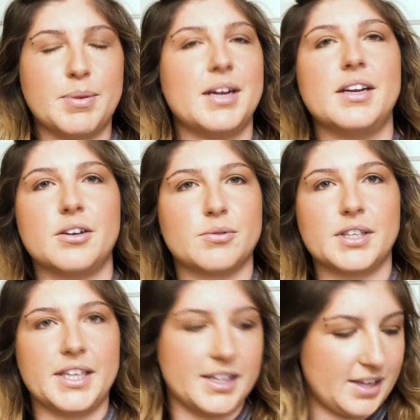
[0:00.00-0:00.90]
but in a
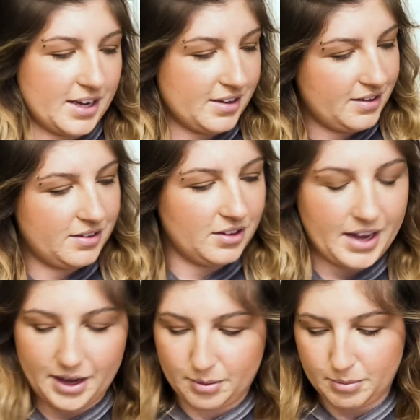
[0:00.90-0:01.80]
really like
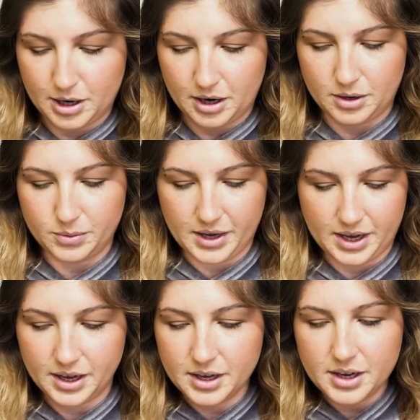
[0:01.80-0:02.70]
glam hot
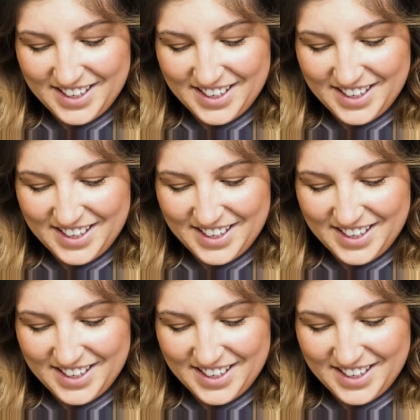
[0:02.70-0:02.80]
way.